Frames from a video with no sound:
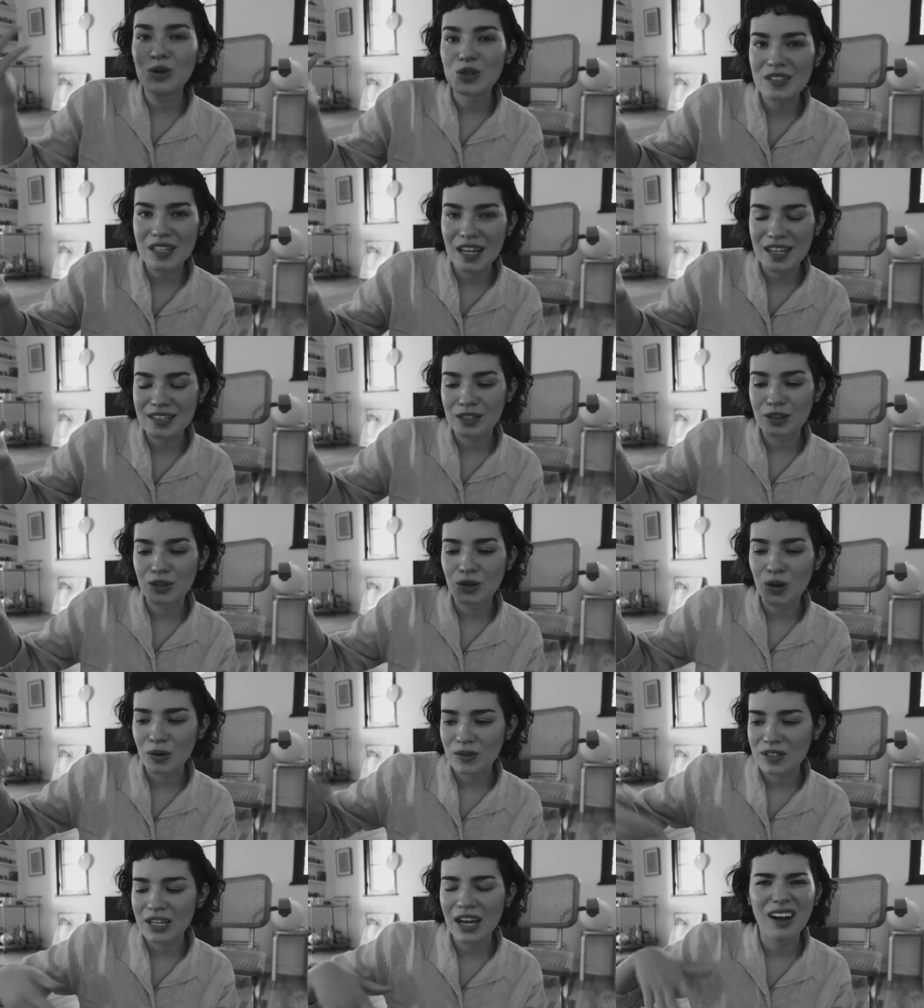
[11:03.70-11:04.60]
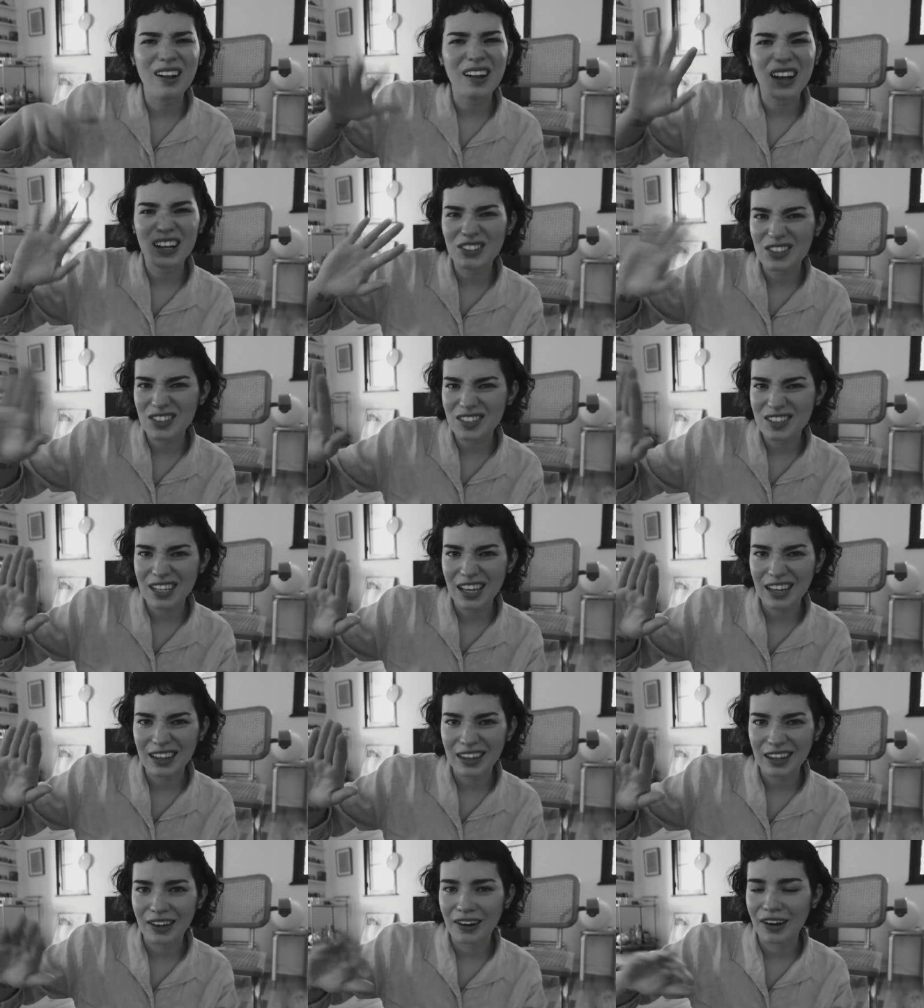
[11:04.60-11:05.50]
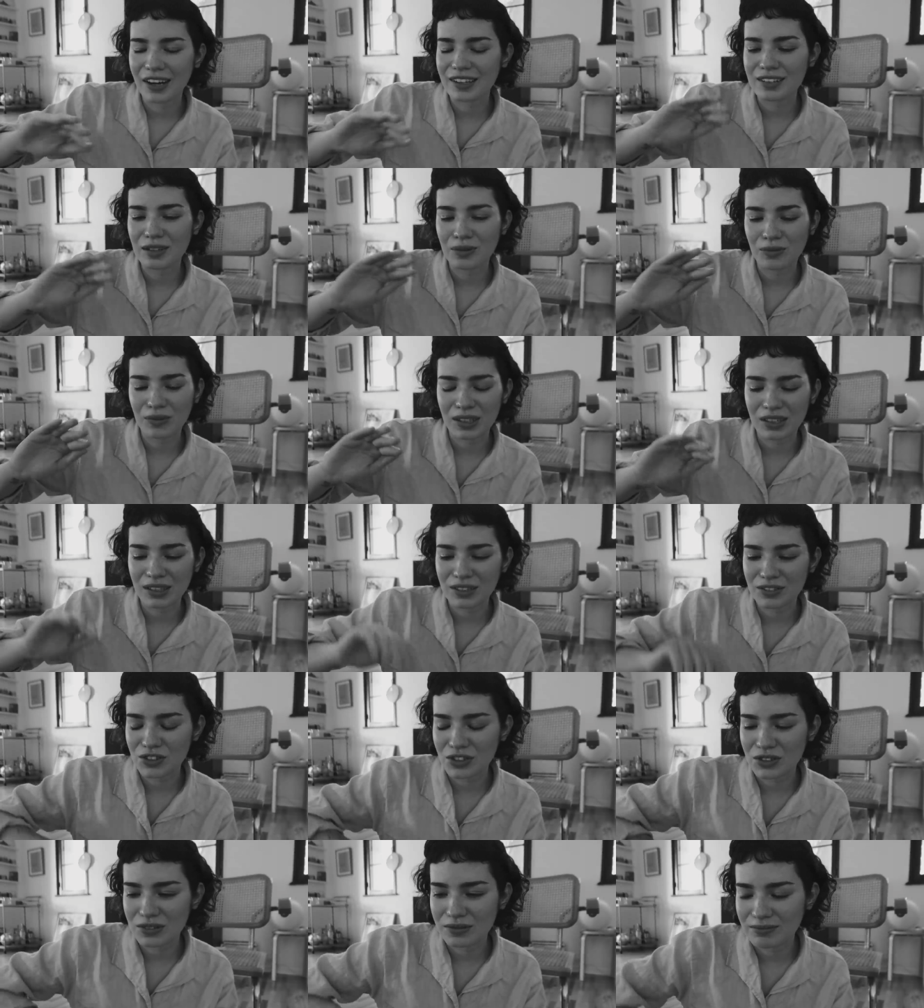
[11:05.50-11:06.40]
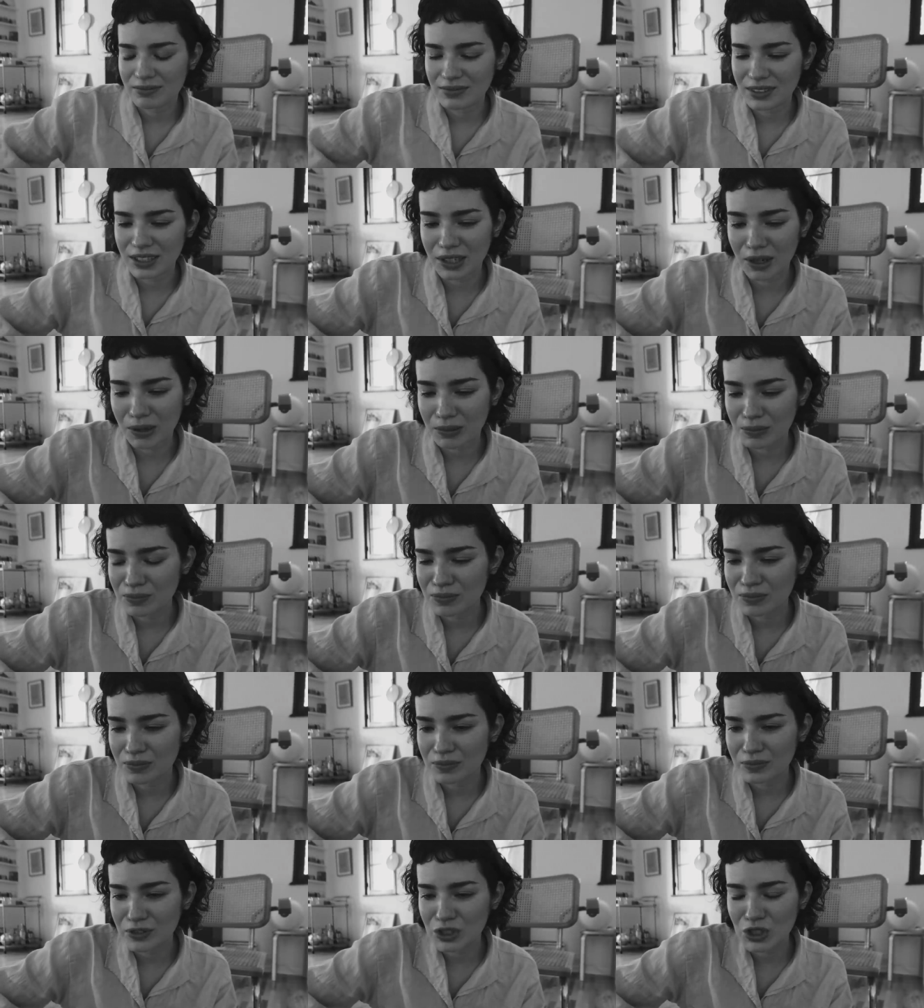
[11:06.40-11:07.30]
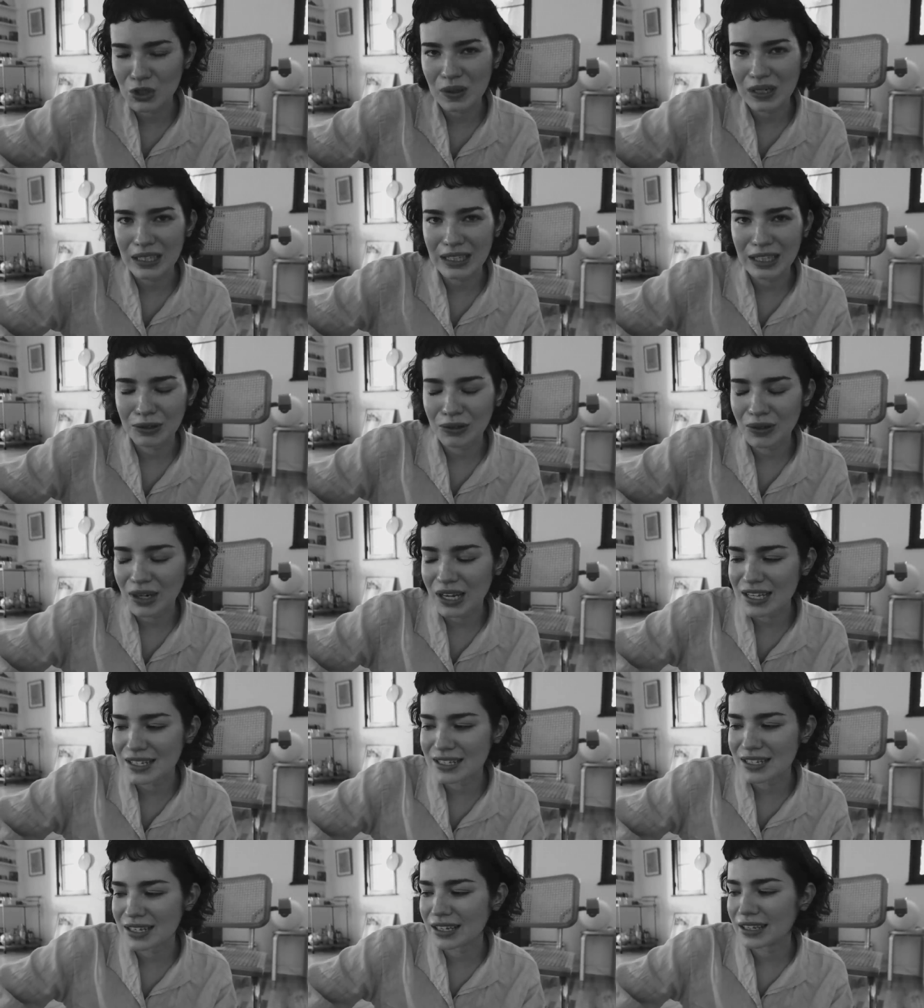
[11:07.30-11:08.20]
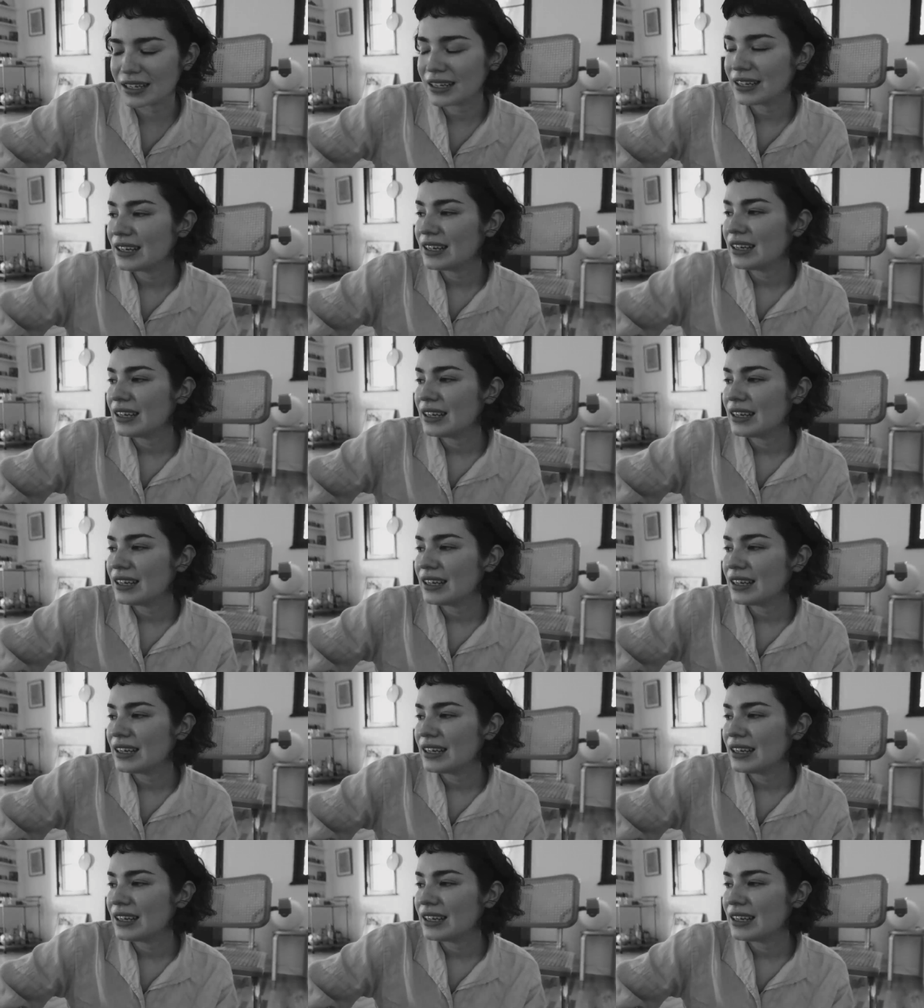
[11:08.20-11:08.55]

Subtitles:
more stays at the hotel. I just stayed there. I didn't wanna, you know, do anything crazy.